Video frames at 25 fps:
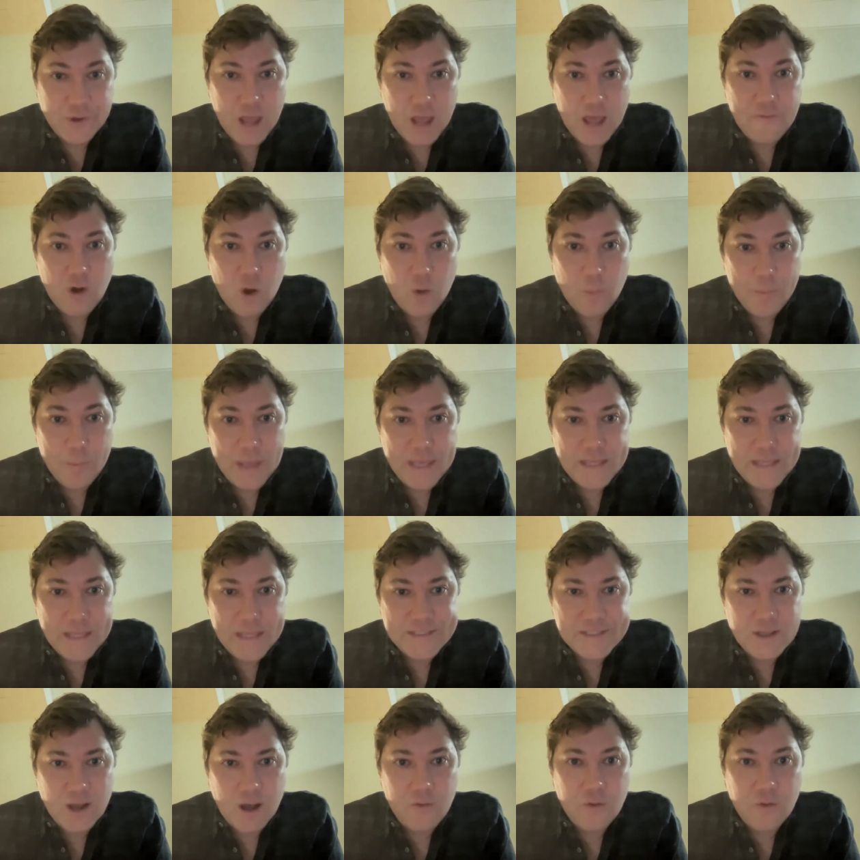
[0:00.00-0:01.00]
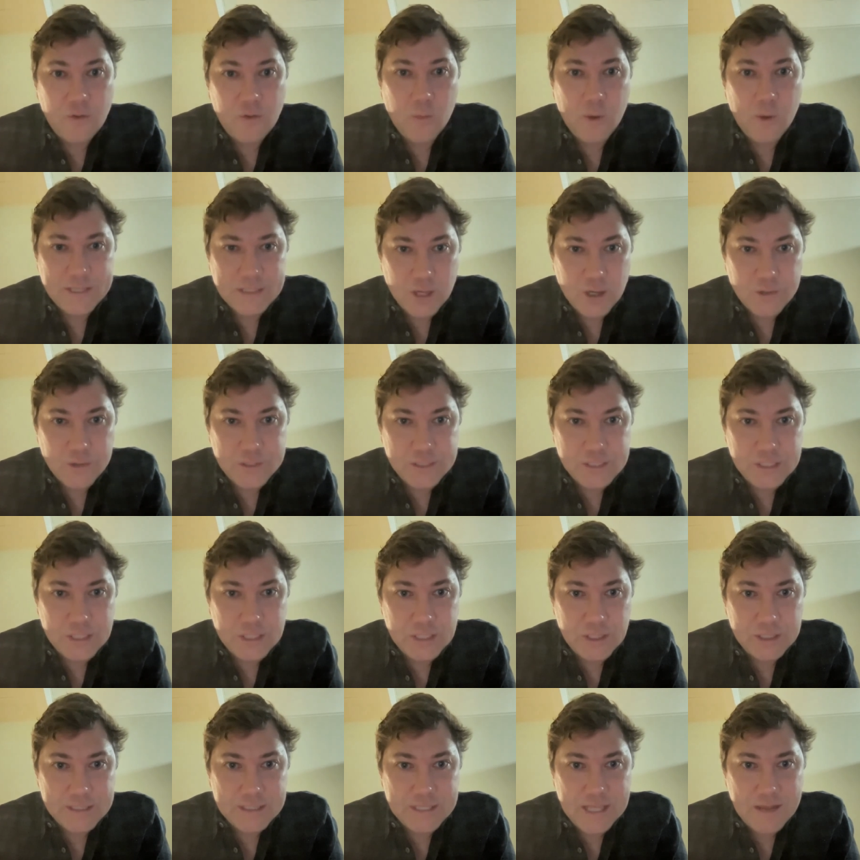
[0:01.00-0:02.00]
have home base on the West Coast
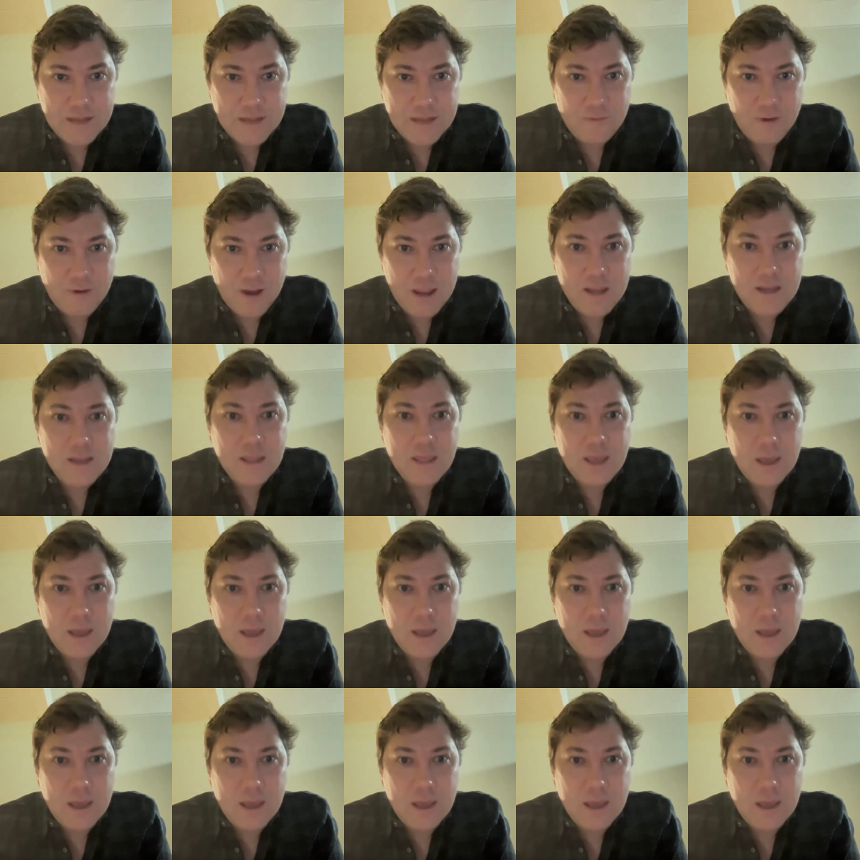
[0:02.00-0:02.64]
still. Is that right?